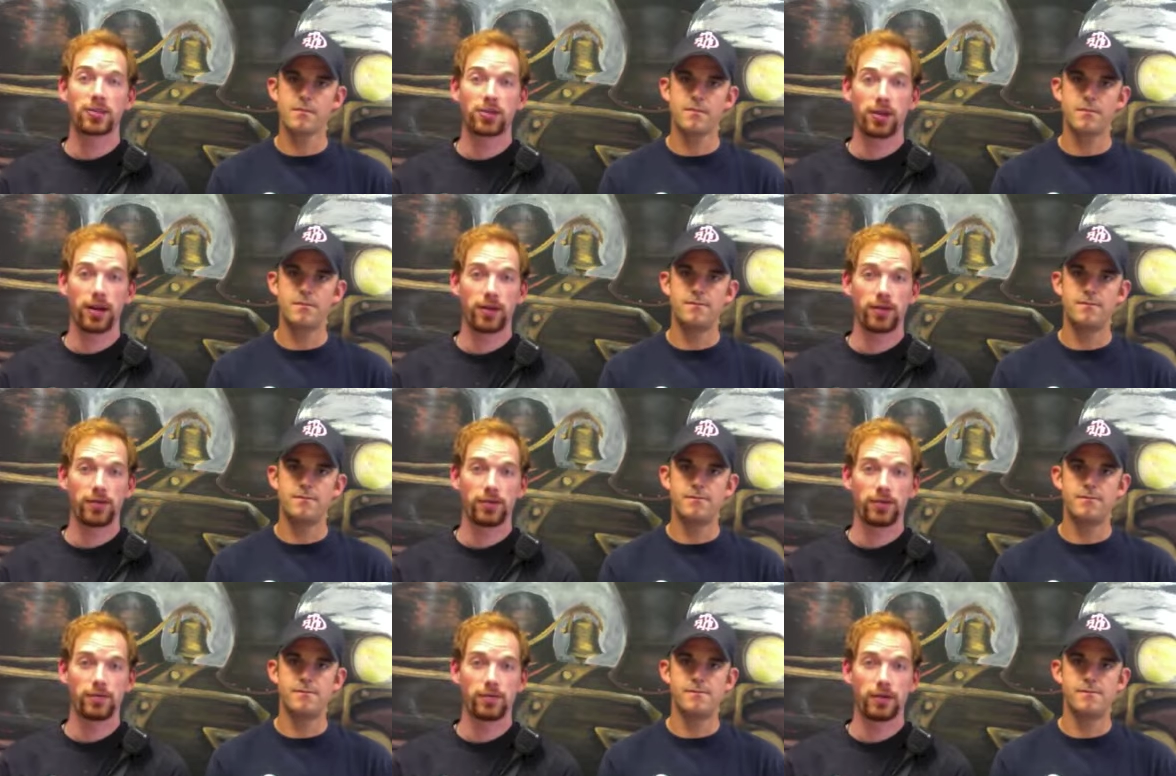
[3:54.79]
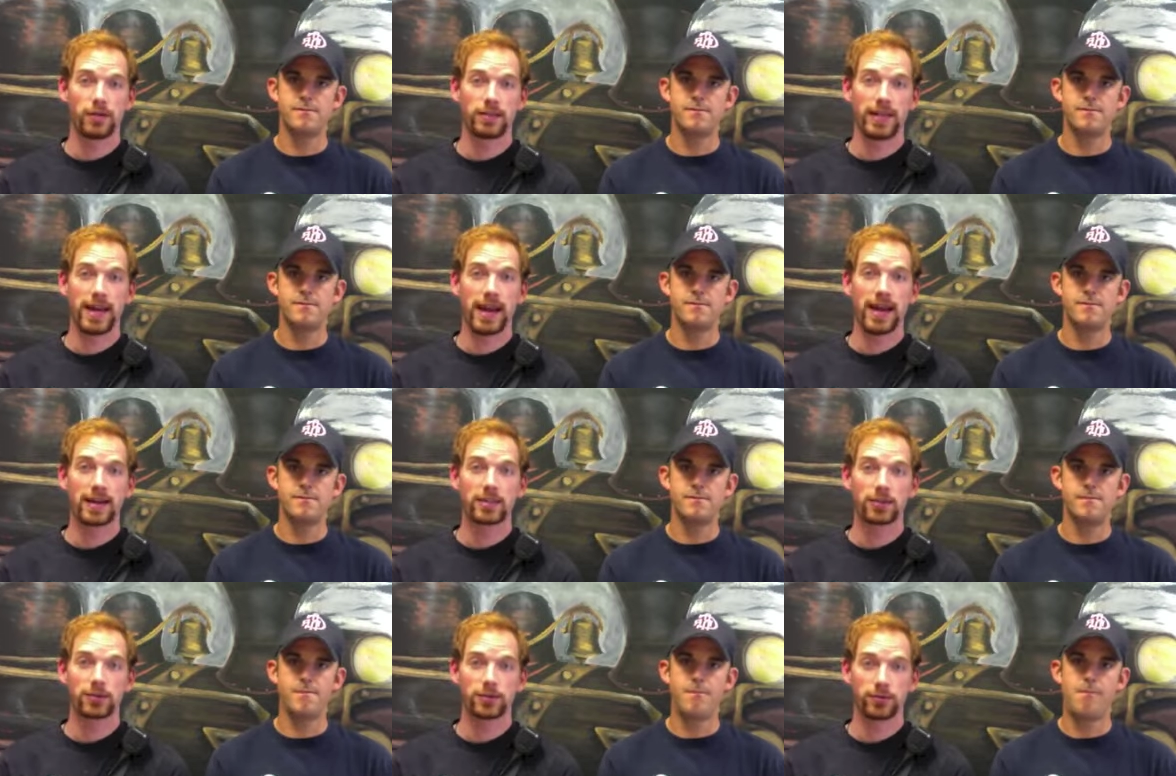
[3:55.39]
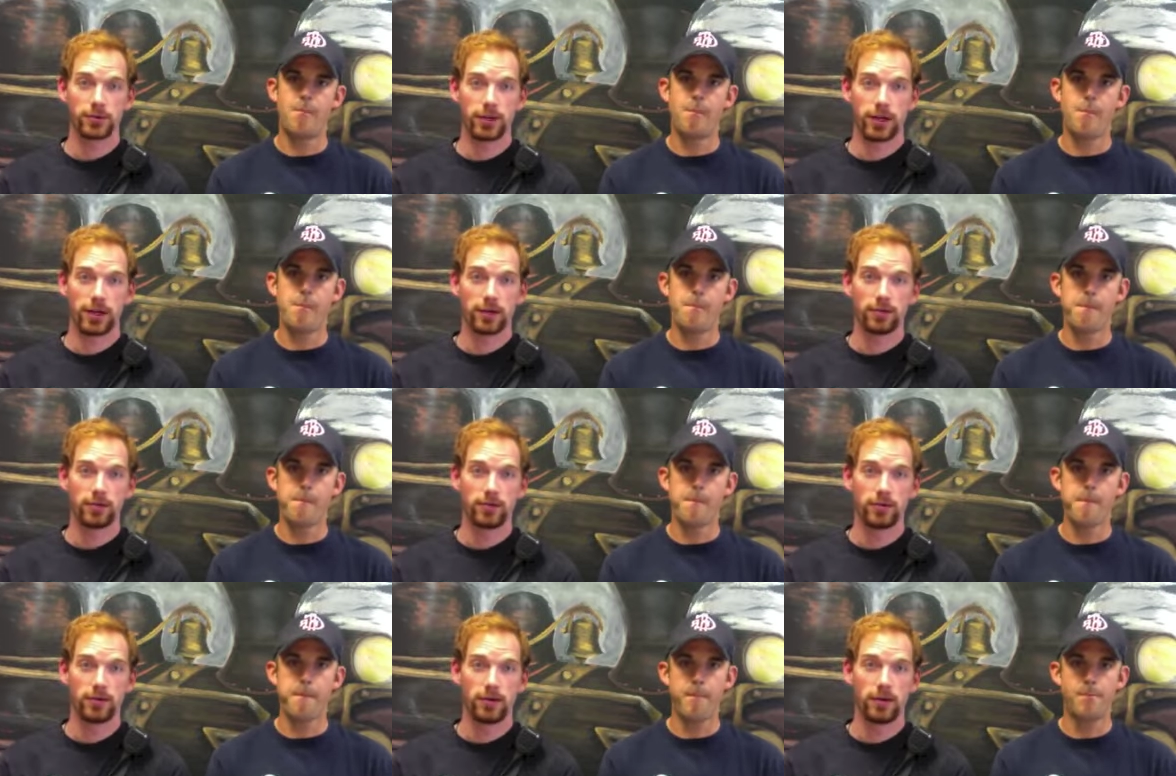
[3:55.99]
Speaker 1: channel, a tactical
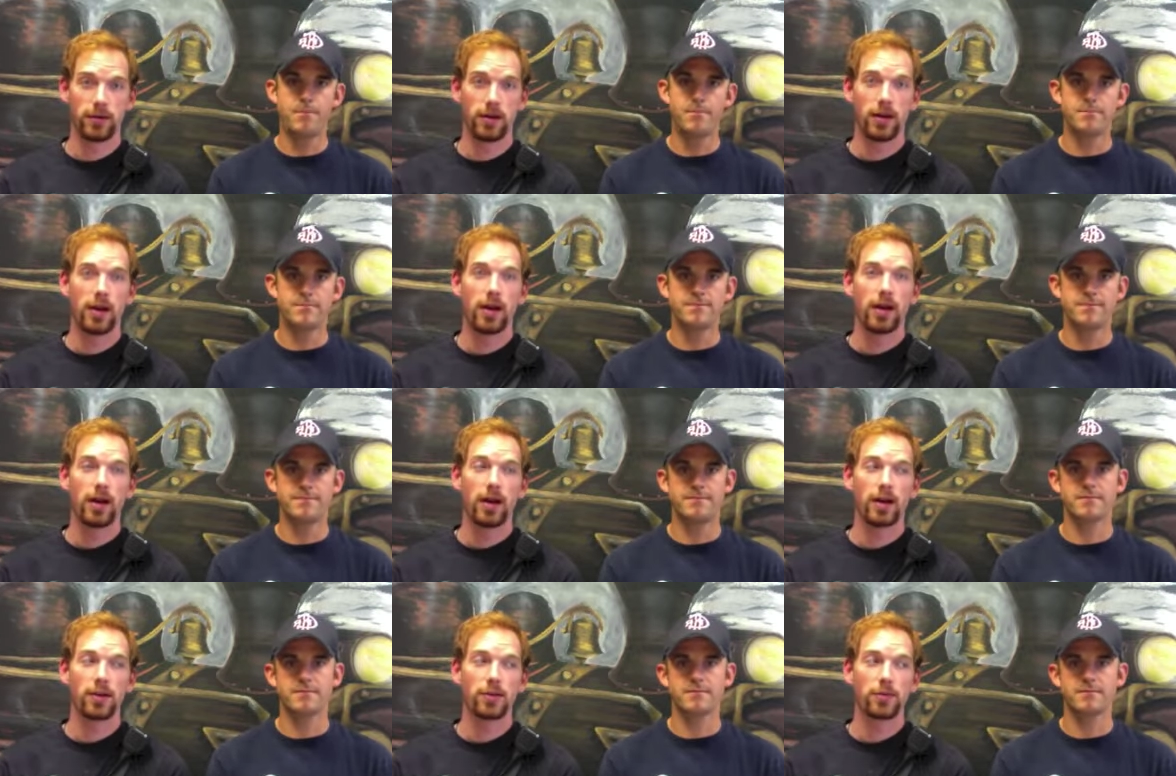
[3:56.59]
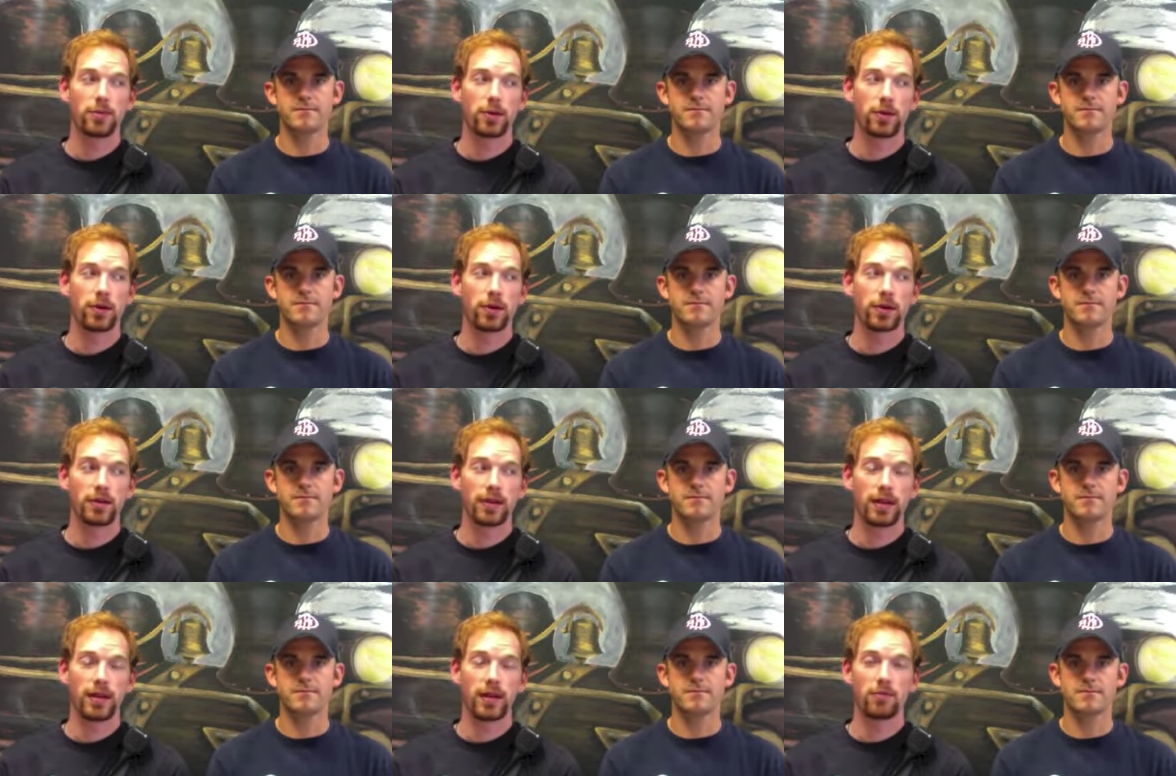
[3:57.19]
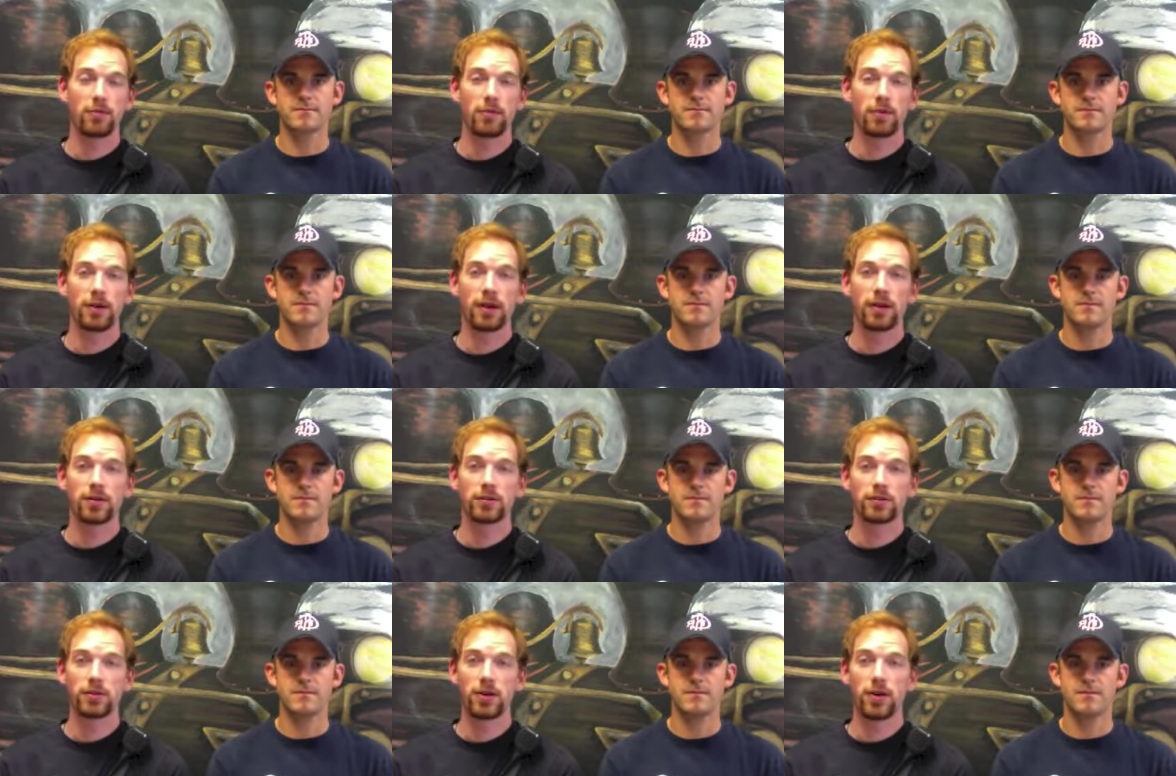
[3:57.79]
channel, and you put it on to let everybody
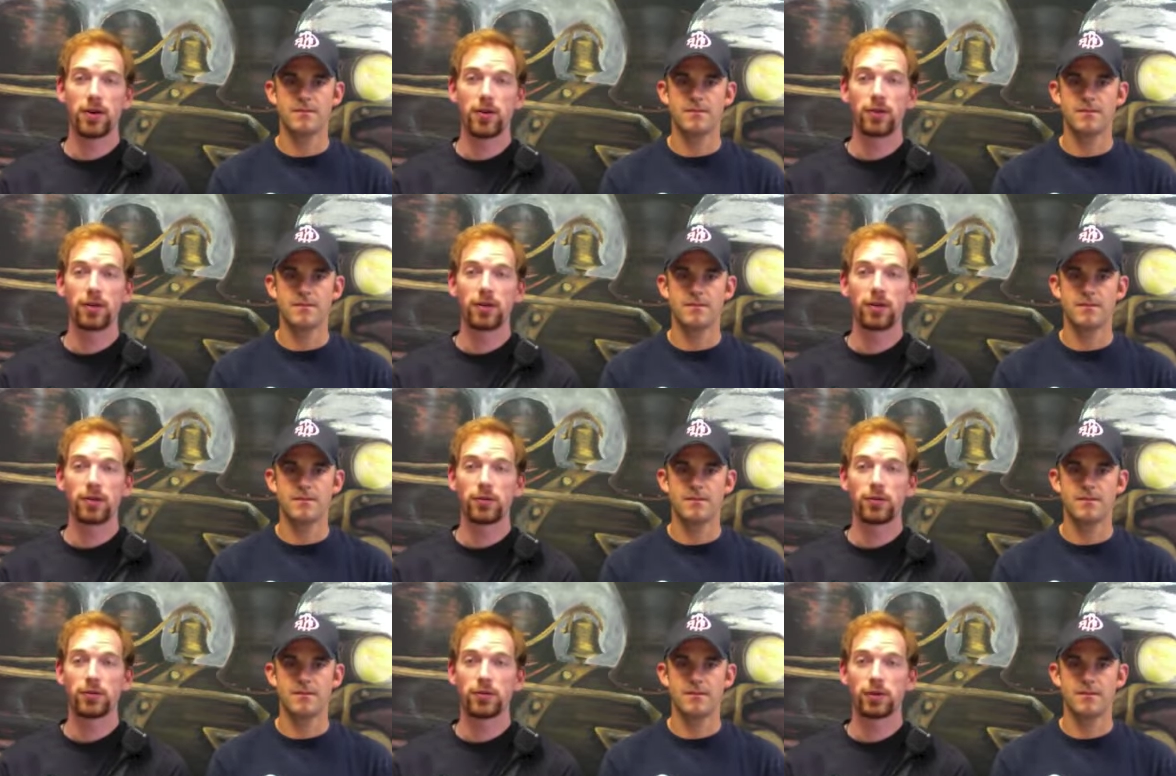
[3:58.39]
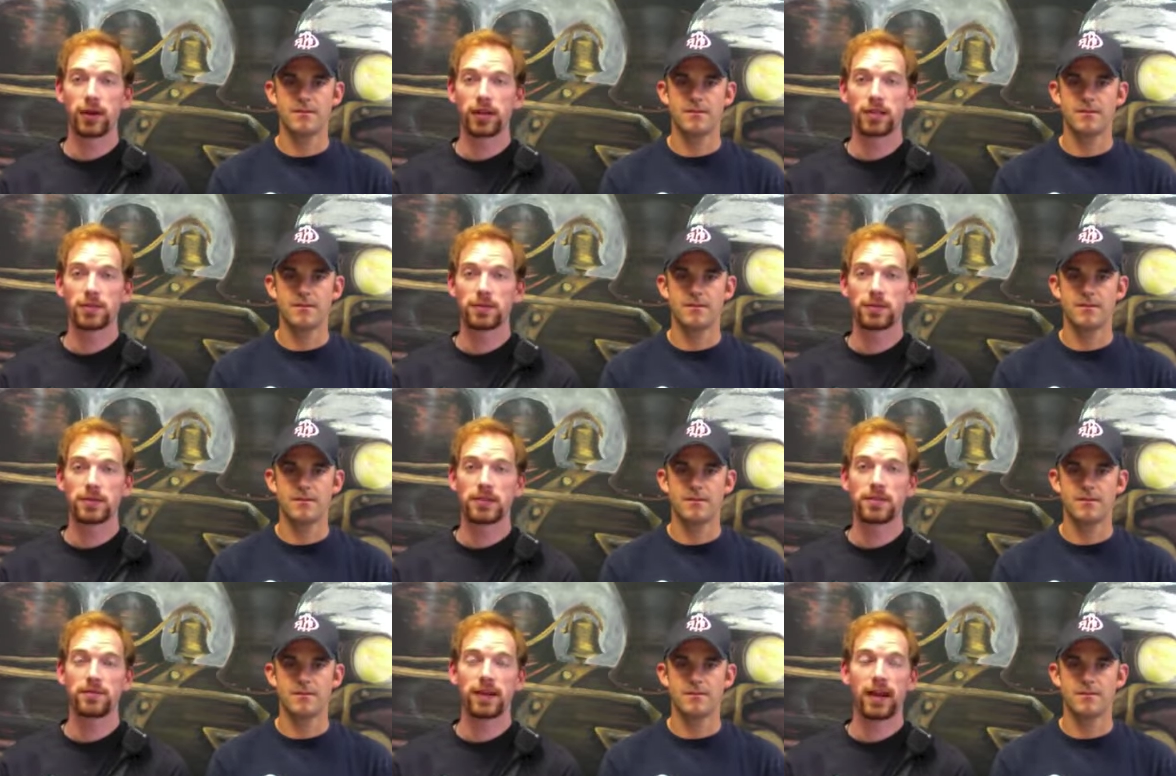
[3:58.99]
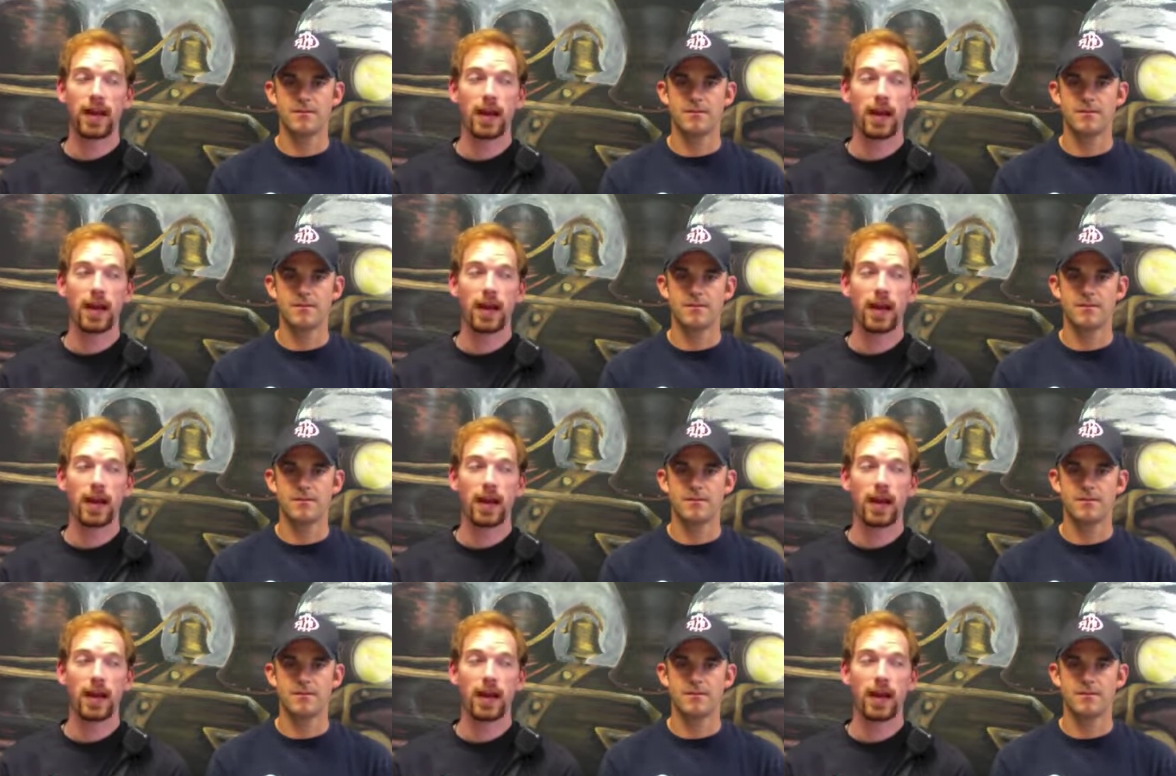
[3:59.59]
else know that you took a specific